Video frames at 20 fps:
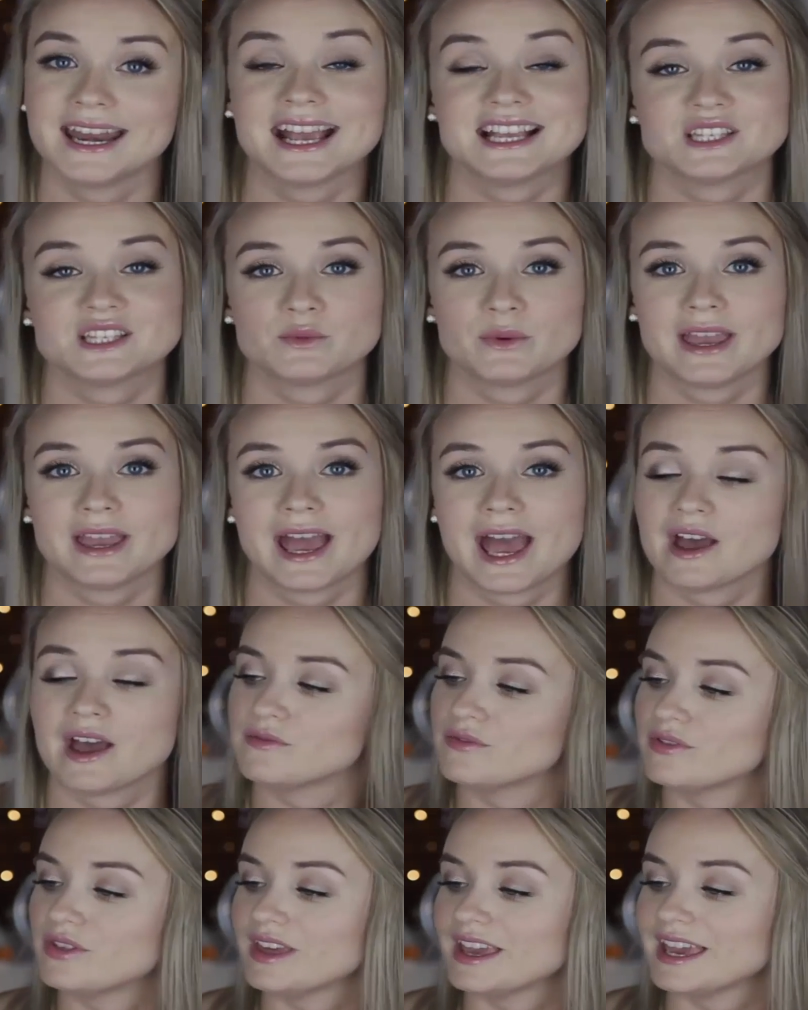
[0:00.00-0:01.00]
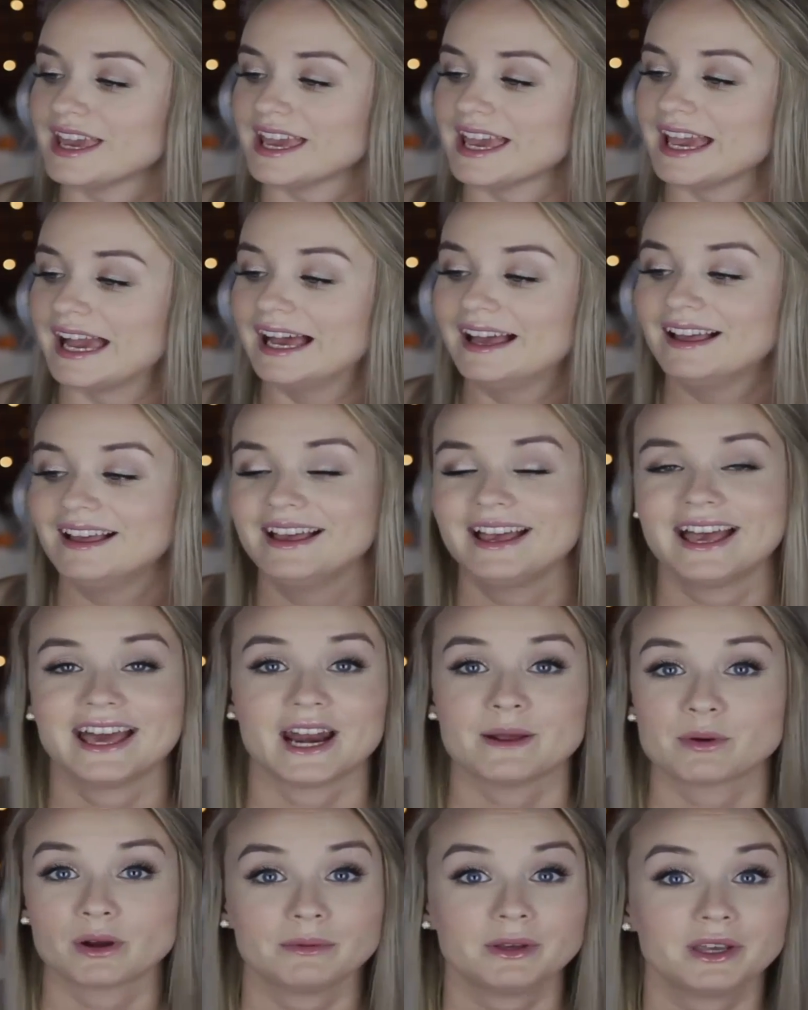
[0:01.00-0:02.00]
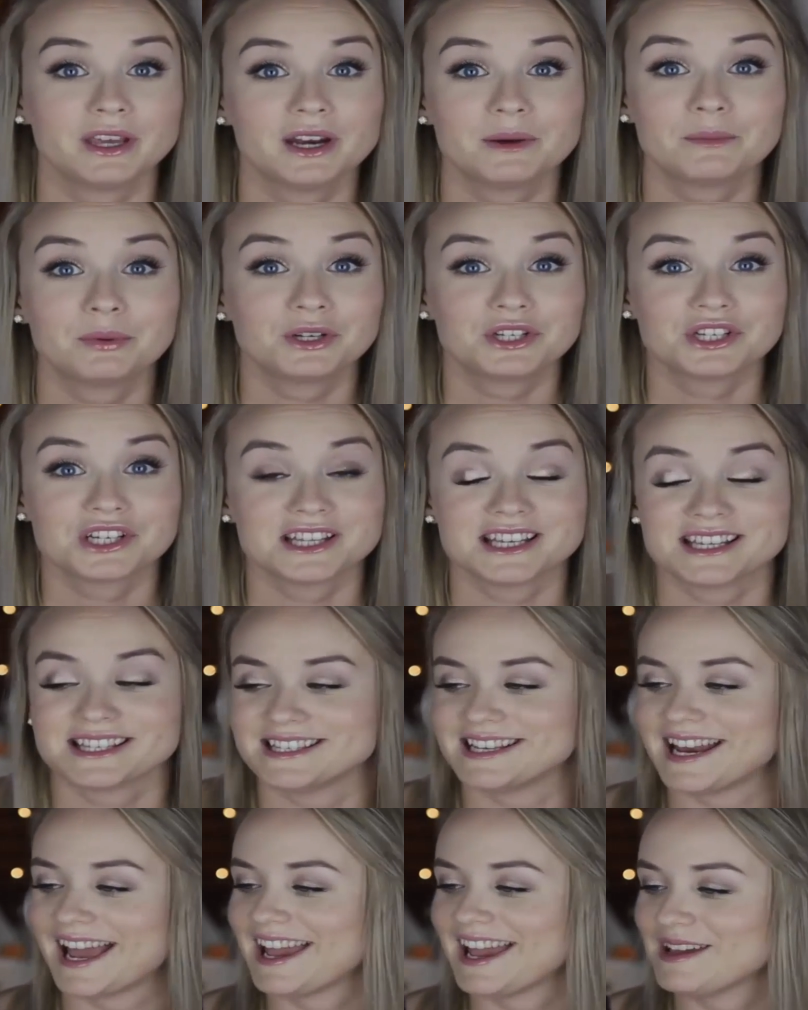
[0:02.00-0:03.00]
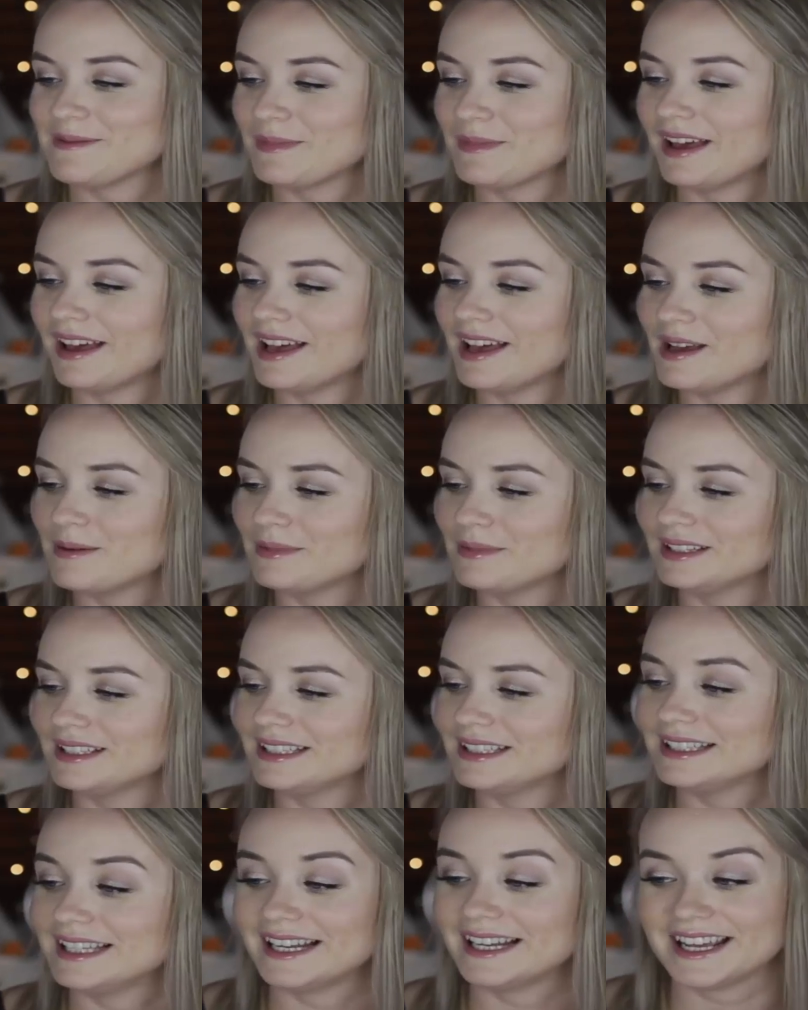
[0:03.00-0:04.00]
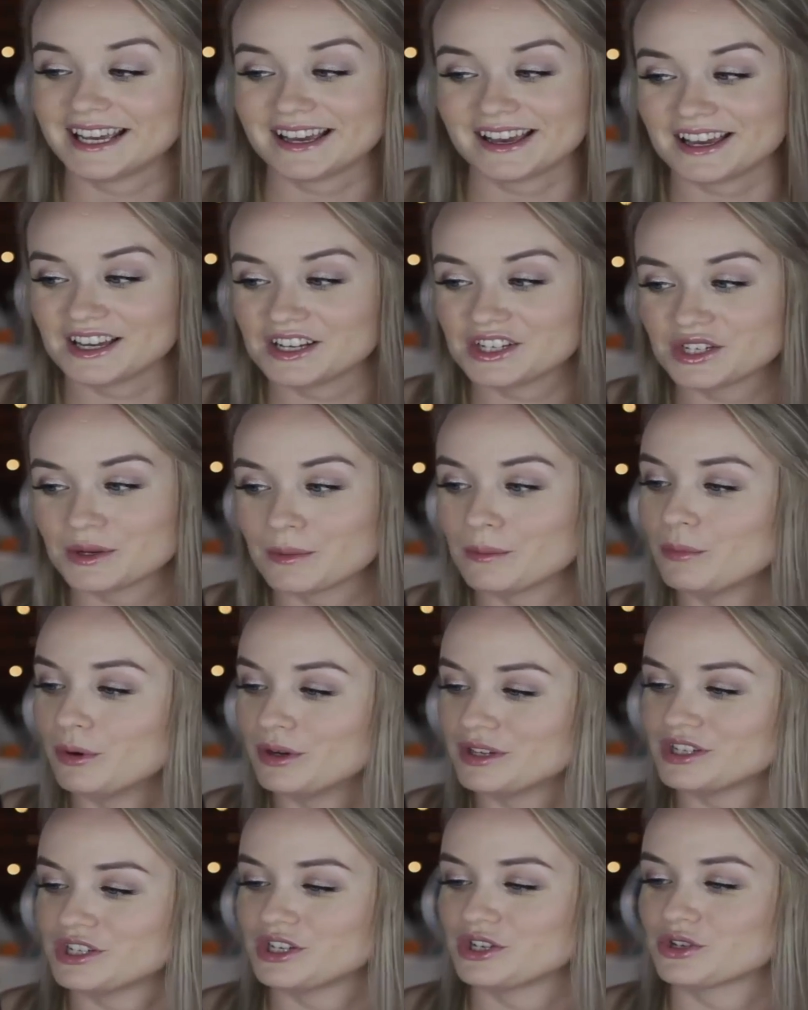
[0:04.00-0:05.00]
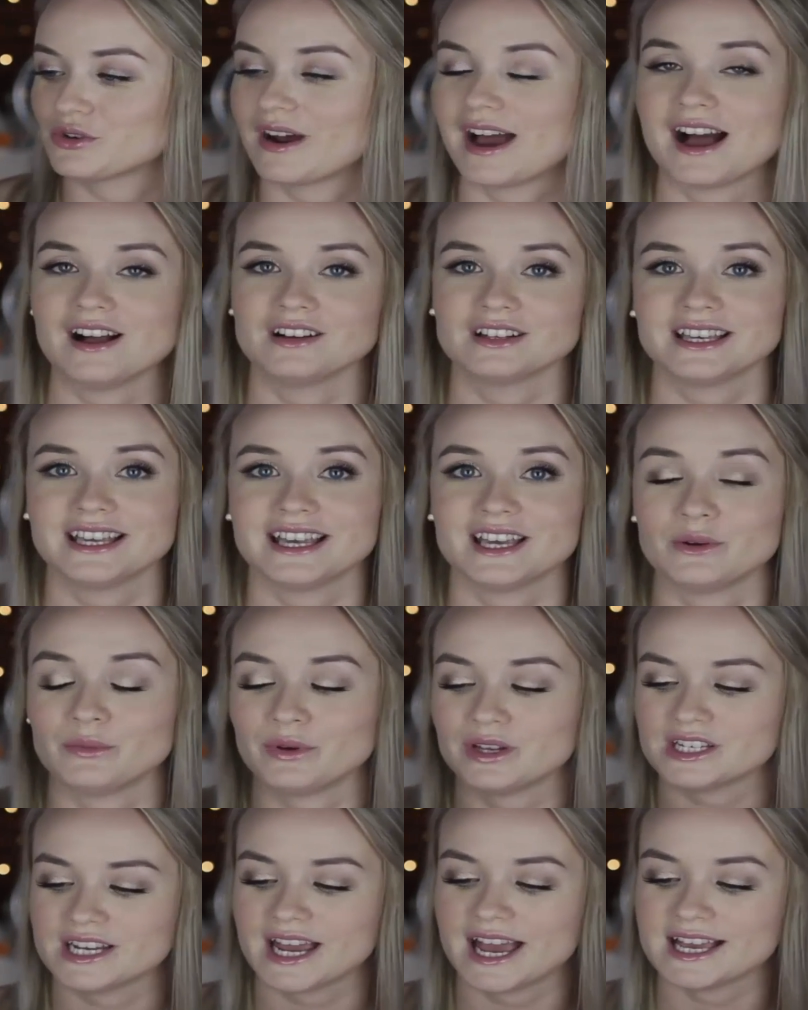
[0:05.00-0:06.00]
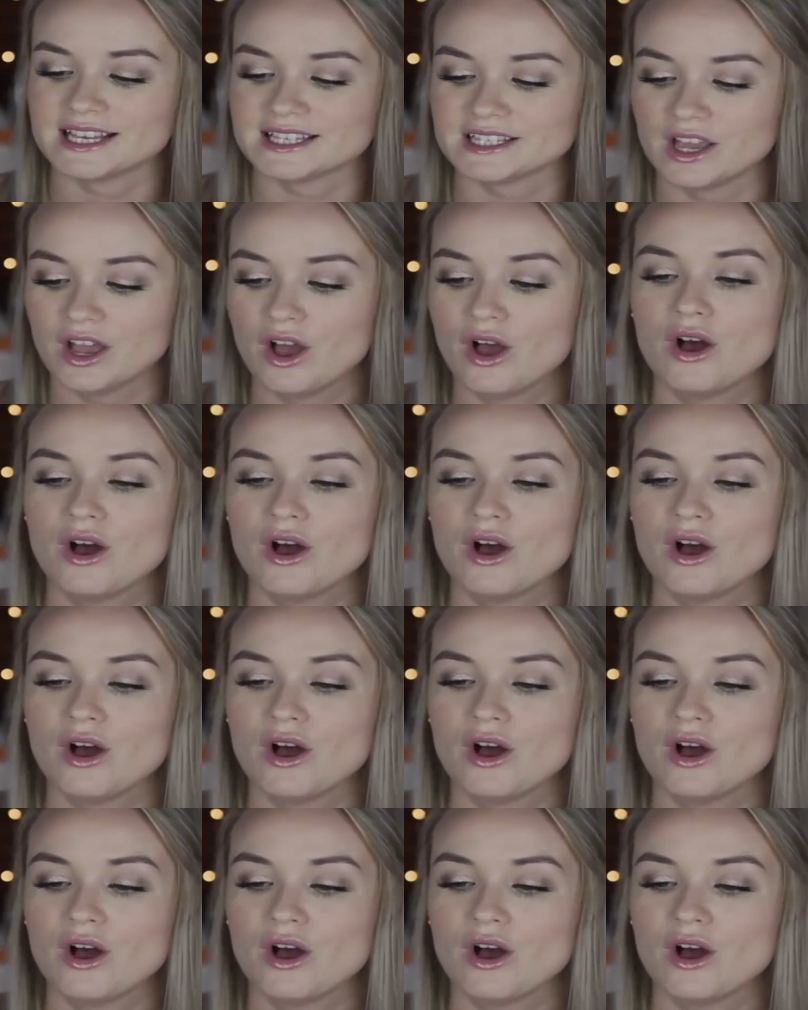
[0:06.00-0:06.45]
Next we have the, and I'm probably going to butcher this name, Laneige Moisture Trial Kit, which has